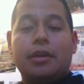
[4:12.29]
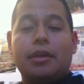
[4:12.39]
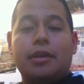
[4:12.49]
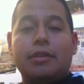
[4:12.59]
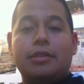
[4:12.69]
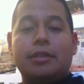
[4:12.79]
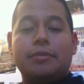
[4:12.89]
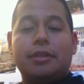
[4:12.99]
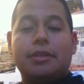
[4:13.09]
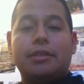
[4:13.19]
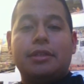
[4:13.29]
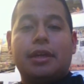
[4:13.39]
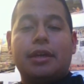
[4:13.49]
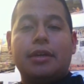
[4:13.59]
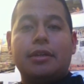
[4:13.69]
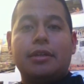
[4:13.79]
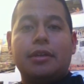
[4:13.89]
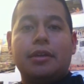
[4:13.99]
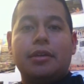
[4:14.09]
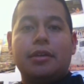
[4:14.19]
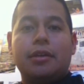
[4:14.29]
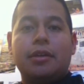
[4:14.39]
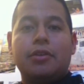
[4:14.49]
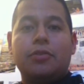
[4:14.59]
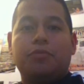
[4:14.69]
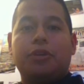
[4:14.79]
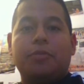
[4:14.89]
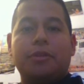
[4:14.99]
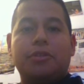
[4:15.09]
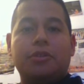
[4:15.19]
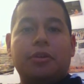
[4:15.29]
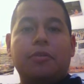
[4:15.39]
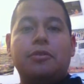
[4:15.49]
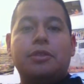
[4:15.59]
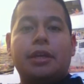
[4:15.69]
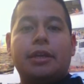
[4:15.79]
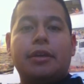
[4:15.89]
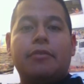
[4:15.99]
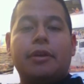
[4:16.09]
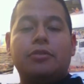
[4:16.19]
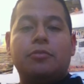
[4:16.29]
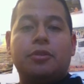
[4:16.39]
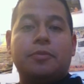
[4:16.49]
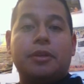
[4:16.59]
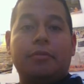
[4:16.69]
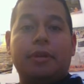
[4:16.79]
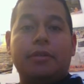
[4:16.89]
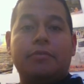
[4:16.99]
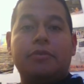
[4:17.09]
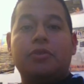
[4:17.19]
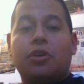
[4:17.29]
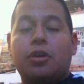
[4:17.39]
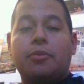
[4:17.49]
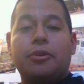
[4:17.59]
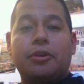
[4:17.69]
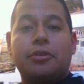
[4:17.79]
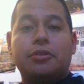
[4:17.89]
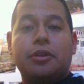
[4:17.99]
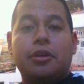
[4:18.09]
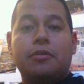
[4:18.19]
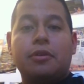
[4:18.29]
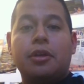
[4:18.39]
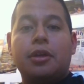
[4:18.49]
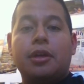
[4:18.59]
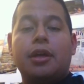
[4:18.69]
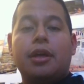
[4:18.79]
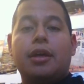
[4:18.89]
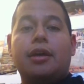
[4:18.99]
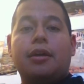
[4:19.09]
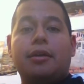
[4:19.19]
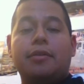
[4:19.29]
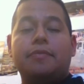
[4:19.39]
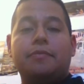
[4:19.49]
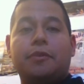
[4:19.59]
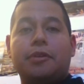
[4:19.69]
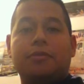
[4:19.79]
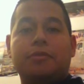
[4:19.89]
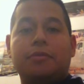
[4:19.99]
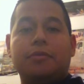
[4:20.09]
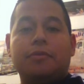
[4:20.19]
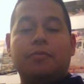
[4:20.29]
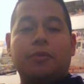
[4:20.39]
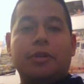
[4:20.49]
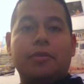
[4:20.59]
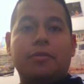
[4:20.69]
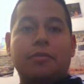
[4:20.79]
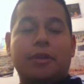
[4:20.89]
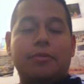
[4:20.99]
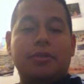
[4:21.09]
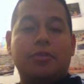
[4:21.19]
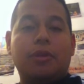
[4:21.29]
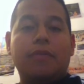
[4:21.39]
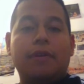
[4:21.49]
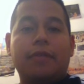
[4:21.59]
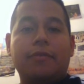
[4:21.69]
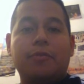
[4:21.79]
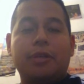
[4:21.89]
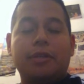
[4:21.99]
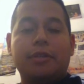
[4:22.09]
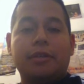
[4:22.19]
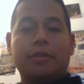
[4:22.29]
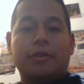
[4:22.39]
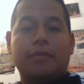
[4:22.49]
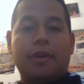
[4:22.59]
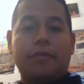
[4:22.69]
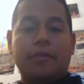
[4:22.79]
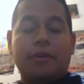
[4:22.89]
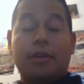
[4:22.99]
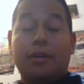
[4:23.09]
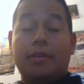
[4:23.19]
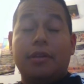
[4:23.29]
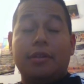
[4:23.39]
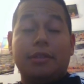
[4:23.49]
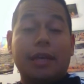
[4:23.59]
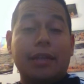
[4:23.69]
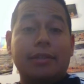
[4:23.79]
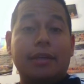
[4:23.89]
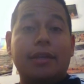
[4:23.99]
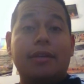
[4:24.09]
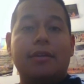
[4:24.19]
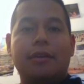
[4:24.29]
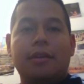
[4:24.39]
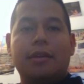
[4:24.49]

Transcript: Uh, it seems like this guy pretty much knows how to get around super speedways. We saw a couple of years ago uh, when his when he was disqualified from winning the Daytona 5 uh, the Talladega.